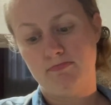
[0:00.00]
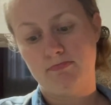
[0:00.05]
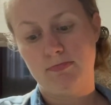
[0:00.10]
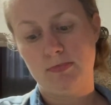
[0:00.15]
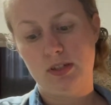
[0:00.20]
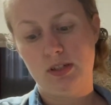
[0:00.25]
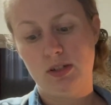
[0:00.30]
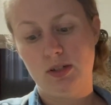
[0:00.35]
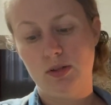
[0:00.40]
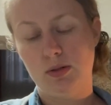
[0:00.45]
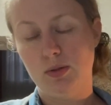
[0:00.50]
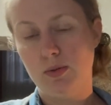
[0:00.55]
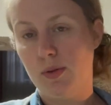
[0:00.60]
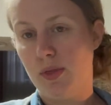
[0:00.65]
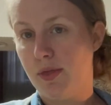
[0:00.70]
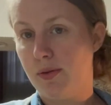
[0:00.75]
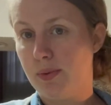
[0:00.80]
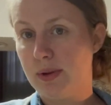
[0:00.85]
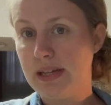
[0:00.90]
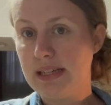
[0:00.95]

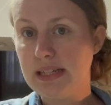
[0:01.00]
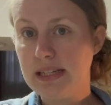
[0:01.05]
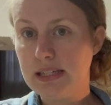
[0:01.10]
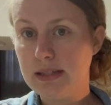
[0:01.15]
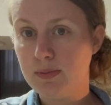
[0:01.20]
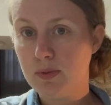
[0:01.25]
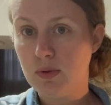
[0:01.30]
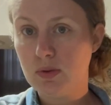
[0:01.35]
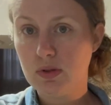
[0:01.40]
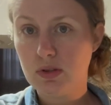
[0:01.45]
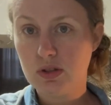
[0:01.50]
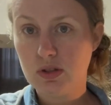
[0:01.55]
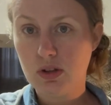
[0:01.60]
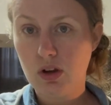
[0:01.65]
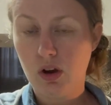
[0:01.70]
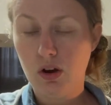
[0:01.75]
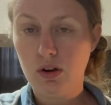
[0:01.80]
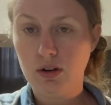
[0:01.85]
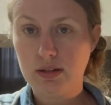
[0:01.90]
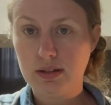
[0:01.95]
3 teaspoons of
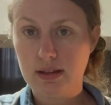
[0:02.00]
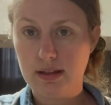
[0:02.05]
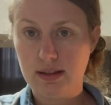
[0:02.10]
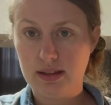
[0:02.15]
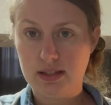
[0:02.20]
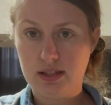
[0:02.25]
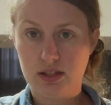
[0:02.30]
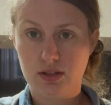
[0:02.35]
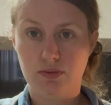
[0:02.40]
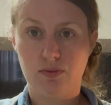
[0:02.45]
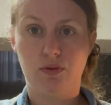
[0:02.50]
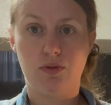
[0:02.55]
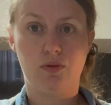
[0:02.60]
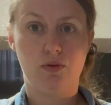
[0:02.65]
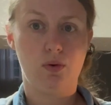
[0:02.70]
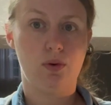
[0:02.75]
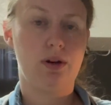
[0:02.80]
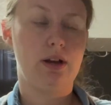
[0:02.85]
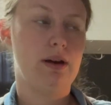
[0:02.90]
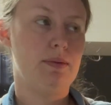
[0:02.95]
salt, and this is for
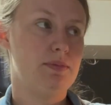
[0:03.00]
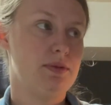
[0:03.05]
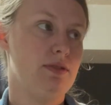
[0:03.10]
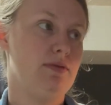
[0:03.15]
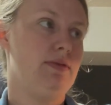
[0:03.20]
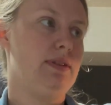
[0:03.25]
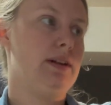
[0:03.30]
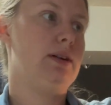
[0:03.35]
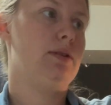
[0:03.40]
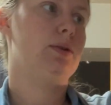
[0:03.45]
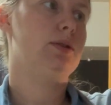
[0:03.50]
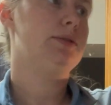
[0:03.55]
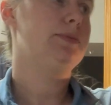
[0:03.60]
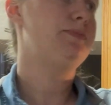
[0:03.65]
4 cups of flour.